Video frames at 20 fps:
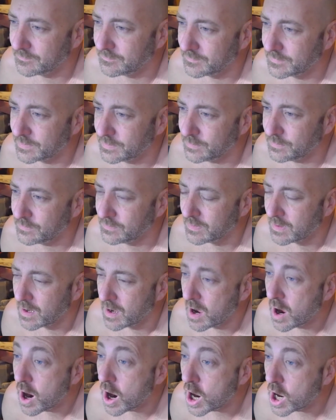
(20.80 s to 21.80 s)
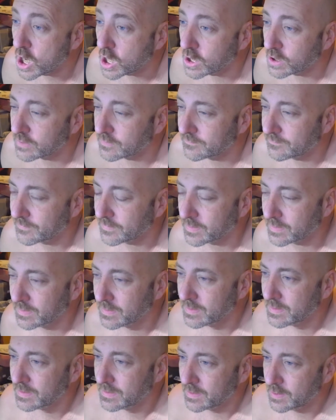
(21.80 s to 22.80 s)
new heart for
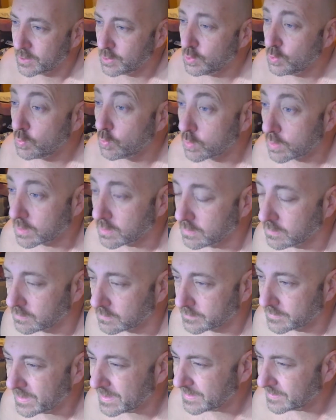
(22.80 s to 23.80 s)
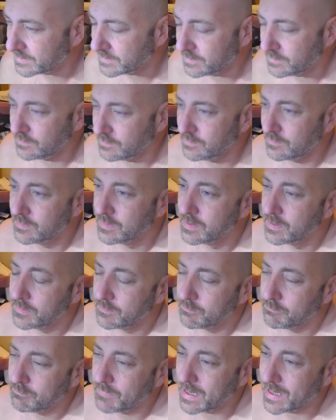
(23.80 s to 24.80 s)
a new world that you
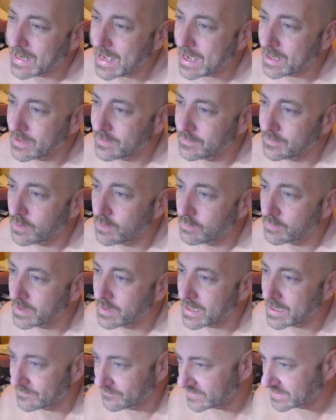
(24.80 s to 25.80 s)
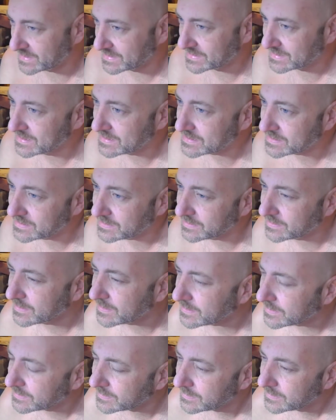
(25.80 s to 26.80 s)
may not known have existed
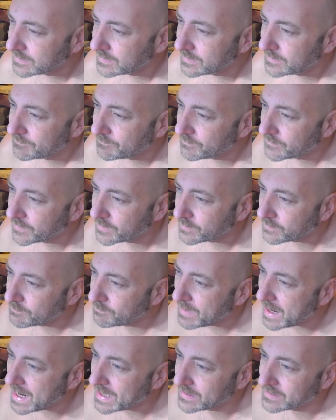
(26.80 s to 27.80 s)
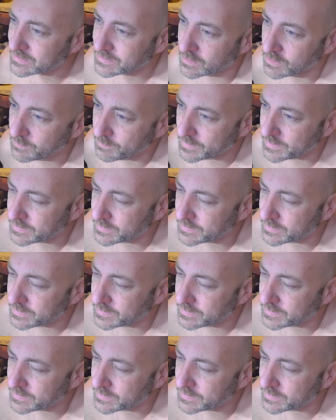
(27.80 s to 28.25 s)
that your mind is open